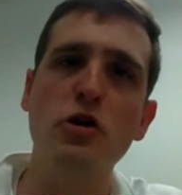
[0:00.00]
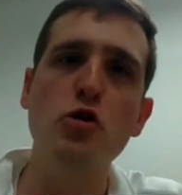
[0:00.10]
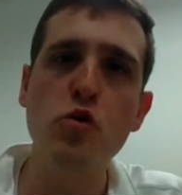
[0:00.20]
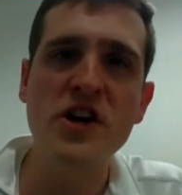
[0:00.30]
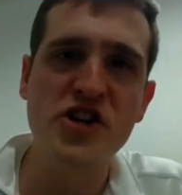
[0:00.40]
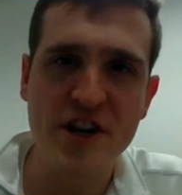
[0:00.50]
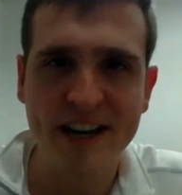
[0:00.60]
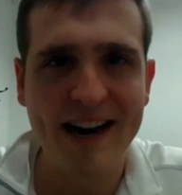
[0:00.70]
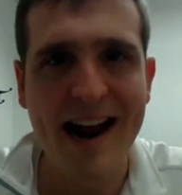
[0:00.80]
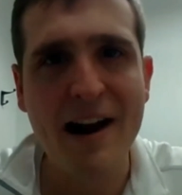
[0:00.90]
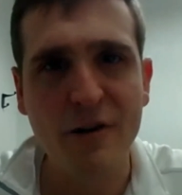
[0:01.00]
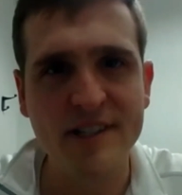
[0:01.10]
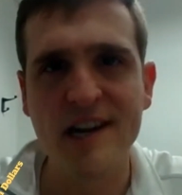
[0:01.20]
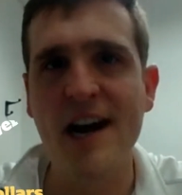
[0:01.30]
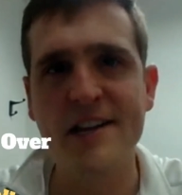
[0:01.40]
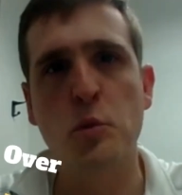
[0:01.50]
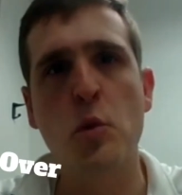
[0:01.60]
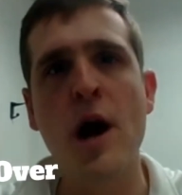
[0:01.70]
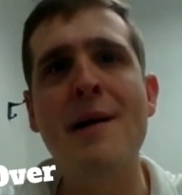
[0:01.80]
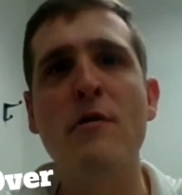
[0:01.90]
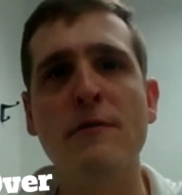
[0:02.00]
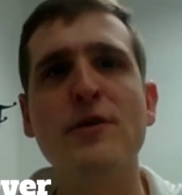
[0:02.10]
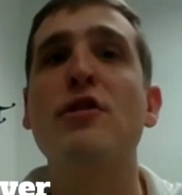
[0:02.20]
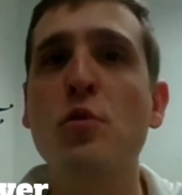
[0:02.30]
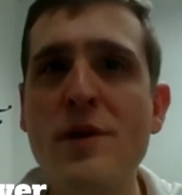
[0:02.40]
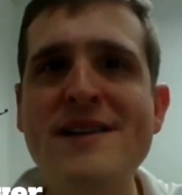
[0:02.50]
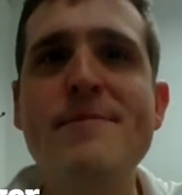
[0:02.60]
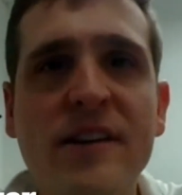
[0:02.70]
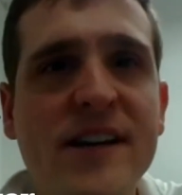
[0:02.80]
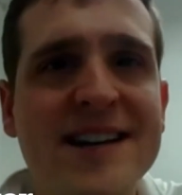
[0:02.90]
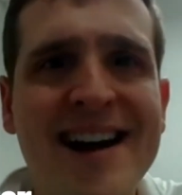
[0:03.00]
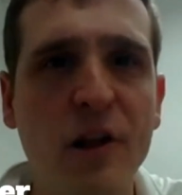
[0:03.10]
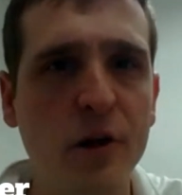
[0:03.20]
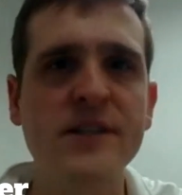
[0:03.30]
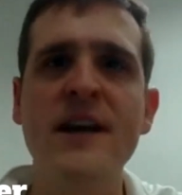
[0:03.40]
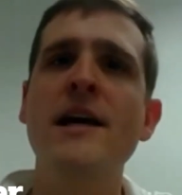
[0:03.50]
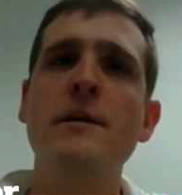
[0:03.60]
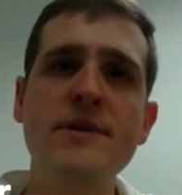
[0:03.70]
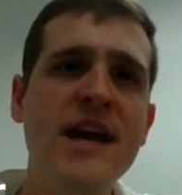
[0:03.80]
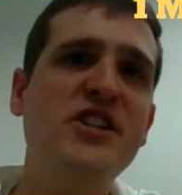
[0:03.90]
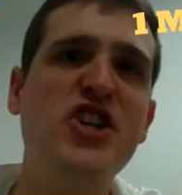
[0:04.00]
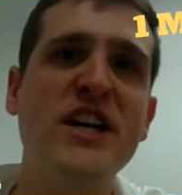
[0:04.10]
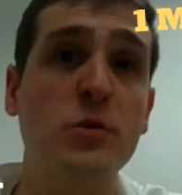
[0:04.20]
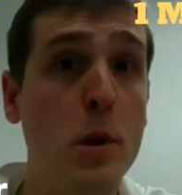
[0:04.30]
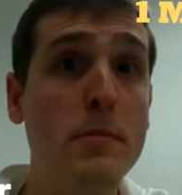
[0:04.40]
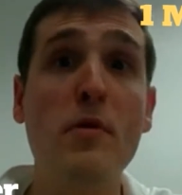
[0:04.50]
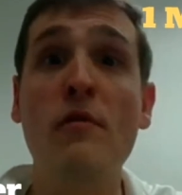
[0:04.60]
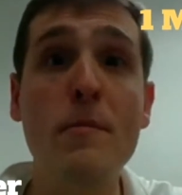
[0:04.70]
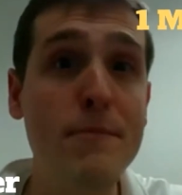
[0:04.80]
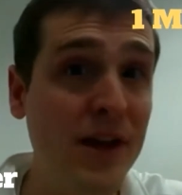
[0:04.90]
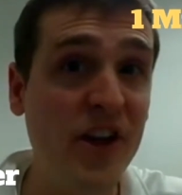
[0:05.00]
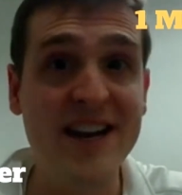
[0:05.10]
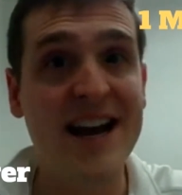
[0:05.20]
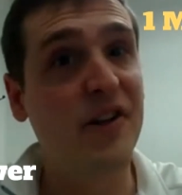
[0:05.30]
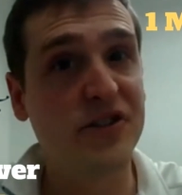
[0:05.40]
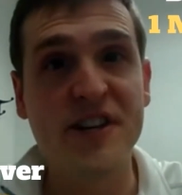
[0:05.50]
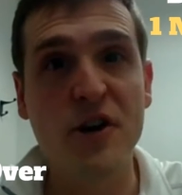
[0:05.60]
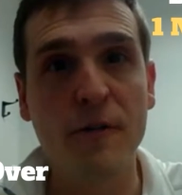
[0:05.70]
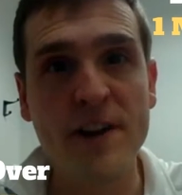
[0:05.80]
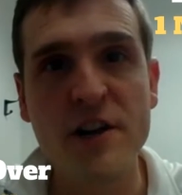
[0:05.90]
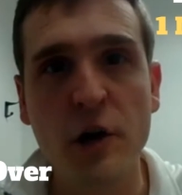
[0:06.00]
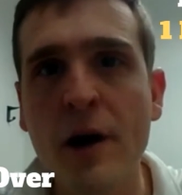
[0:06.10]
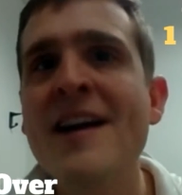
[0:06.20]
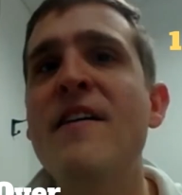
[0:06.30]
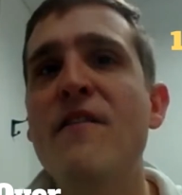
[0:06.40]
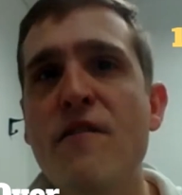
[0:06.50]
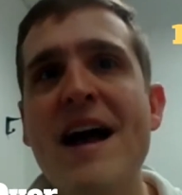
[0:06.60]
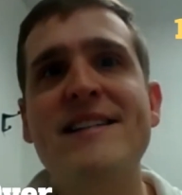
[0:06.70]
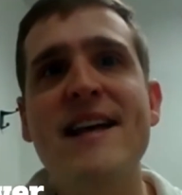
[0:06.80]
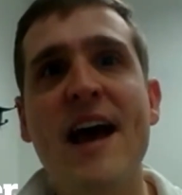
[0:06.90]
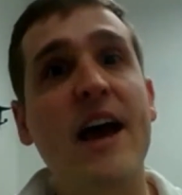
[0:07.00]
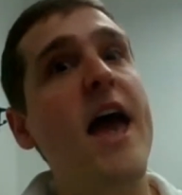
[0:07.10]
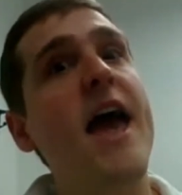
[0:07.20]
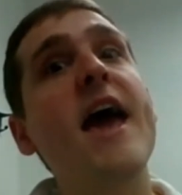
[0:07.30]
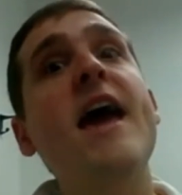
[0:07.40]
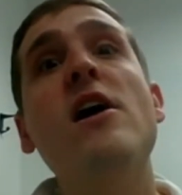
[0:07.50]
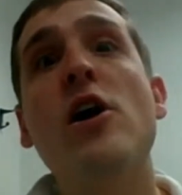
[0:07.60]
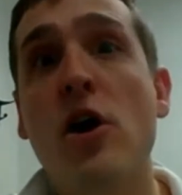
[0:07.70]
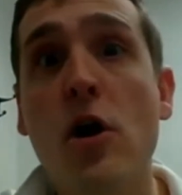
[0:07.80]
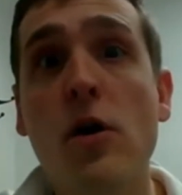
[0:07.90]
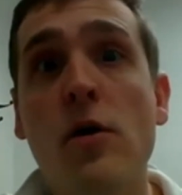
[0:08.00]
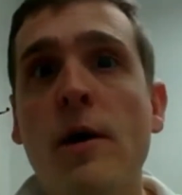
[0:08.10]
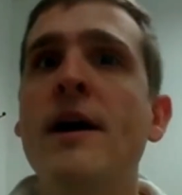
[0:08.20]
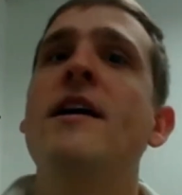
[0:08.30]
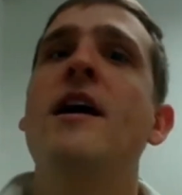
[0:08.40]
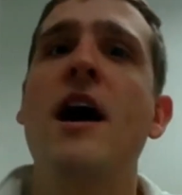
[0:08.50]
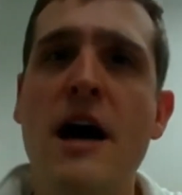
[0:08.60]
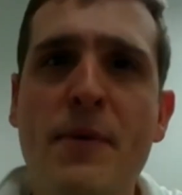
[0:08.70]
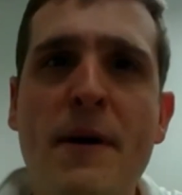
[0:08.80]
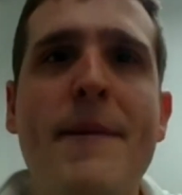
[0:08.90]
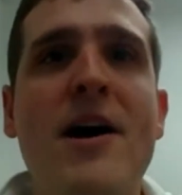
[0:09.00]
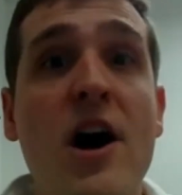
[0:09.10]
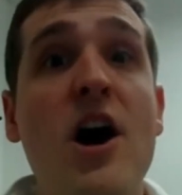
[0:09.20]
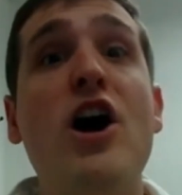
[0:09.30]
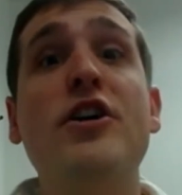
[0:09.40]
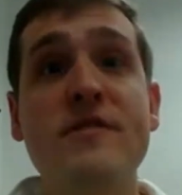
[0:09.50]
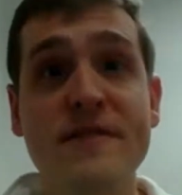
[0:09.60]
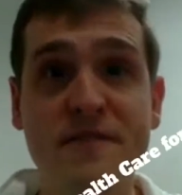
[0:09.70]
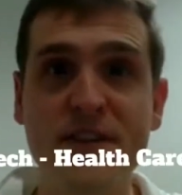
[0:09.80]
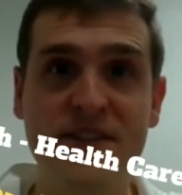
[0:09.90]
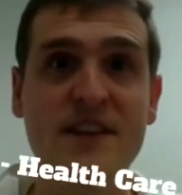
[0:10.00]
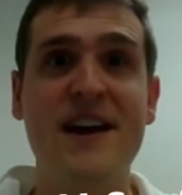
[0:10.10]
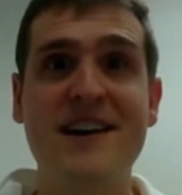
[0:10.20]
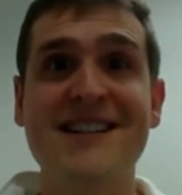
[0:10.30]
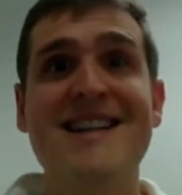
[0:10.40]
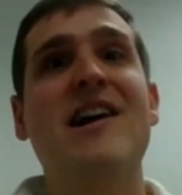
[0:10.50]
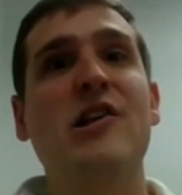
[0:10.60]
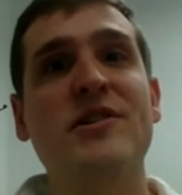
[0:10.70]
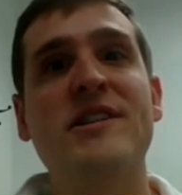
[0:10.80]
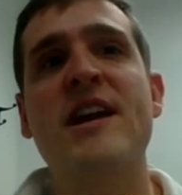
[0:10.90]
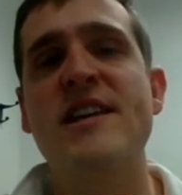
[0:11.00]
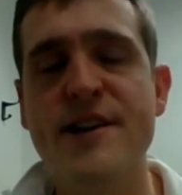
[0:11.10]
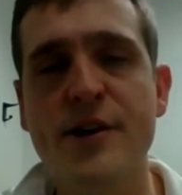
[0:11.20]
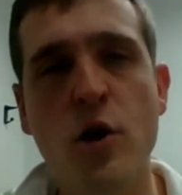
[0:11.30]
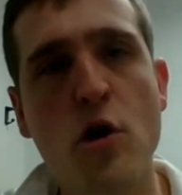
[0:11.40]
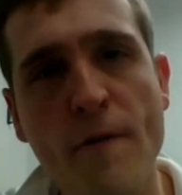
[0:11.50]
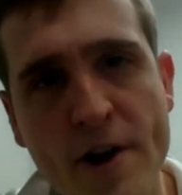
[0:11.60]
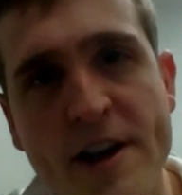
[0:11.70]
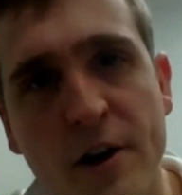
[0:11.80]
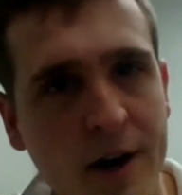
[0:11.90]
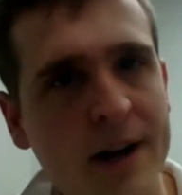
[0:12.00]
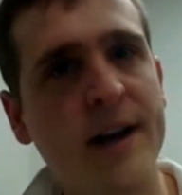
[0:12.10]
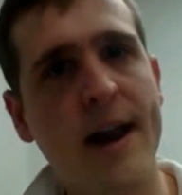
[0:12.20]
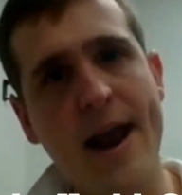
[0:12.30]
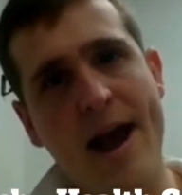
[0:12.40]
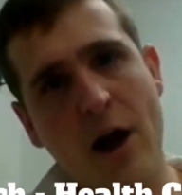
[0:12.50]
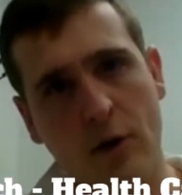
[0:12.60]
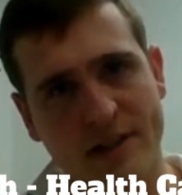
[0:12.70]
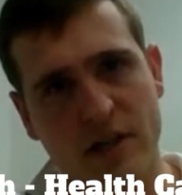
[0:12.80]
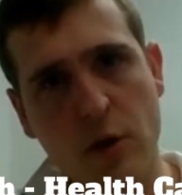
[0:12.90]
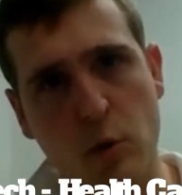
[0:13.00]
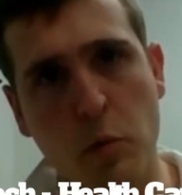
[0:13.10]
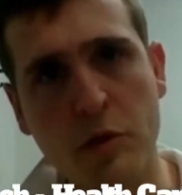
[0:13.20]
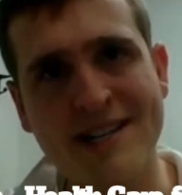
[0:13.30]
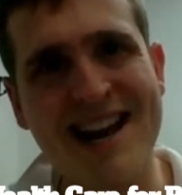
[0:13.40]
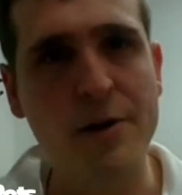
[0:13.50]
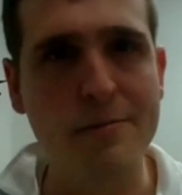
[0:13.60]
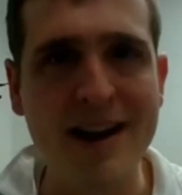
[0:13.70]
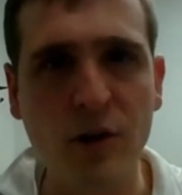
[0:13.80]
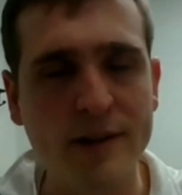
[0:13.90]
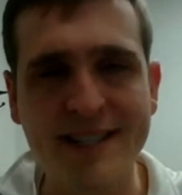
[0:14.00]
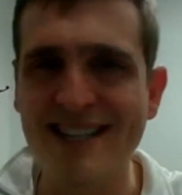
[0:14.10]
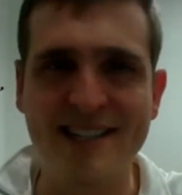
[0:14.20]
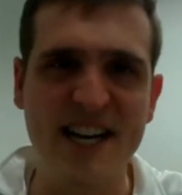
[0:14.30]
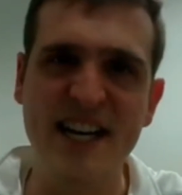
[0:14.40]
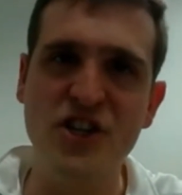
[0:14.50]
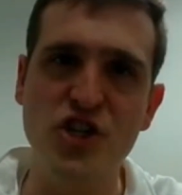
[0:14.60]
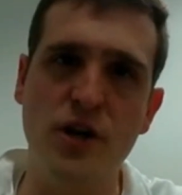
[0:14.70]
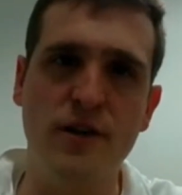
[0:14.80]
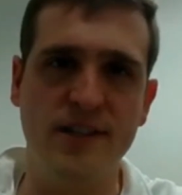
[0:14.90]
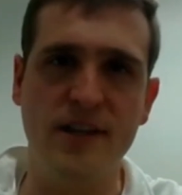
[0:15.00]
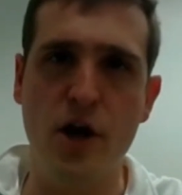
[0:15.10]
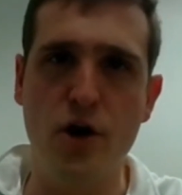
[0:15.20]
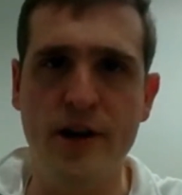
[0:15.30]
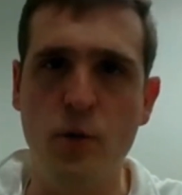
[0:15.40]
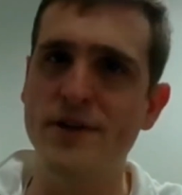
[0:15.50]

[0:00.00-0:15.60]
crushing it at AgriScience. We're up over $3 million. VHS, we're up over $1 million year over year. VetTech, hey-o, up about $150,000 year over year. Now let's talk what we're down. Medical assisting and insurance and coding, we're